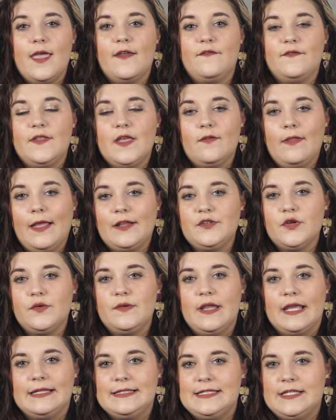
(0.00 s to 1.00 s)
If the
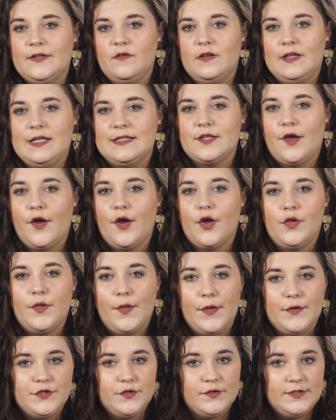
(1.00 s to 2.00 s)
electronegativities are
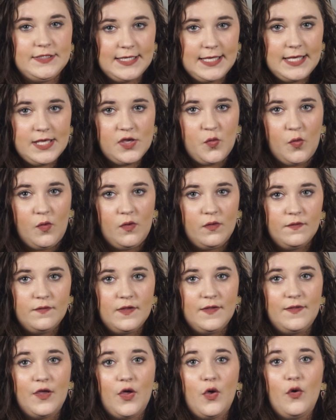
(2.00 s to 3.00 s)
closer to equal,
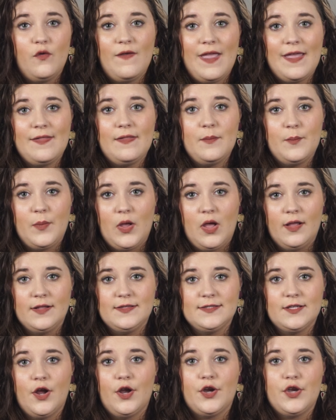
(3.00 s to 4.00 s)
then the covalent
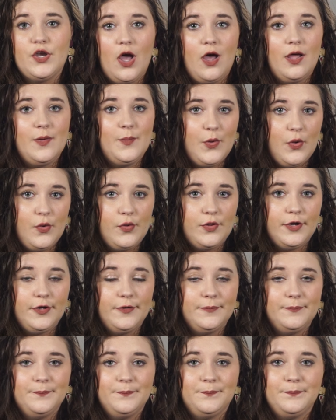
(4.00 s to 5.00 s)
bonds are
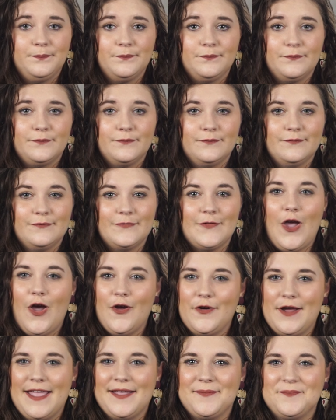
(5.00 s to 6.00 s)
nonpolar.
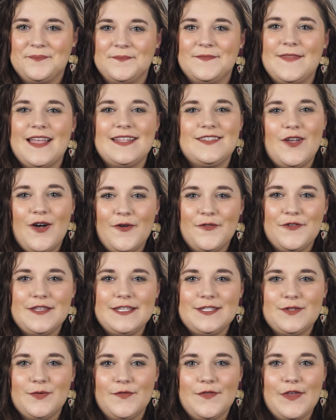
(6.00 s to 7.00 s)
All right, that's all for
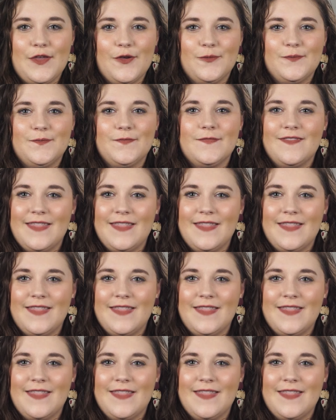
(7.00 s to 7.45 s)
this review.